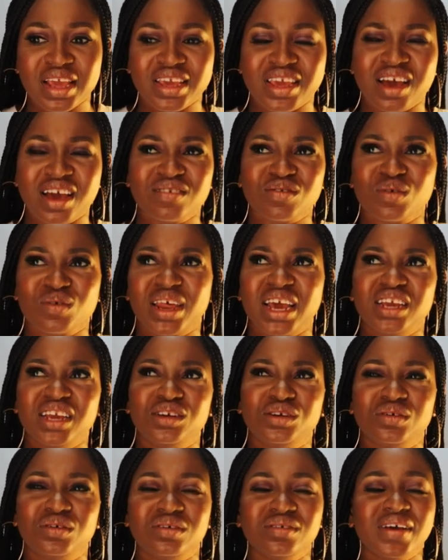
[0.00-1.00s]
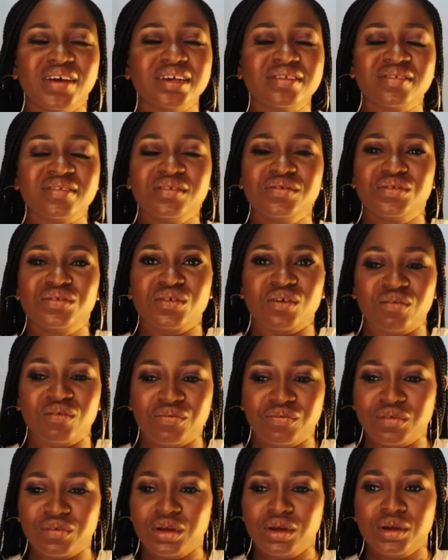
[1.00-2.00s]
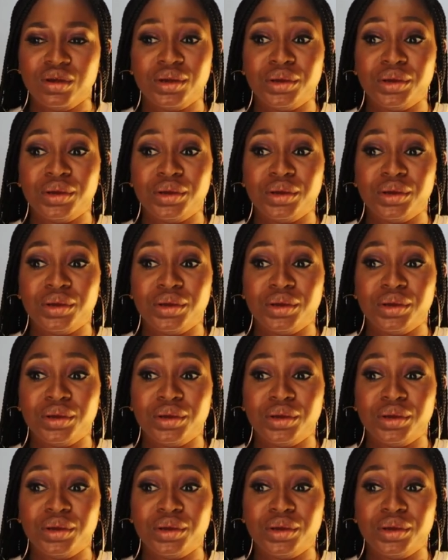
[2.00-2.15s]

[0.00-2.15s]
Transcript: He has other issues. He has a series of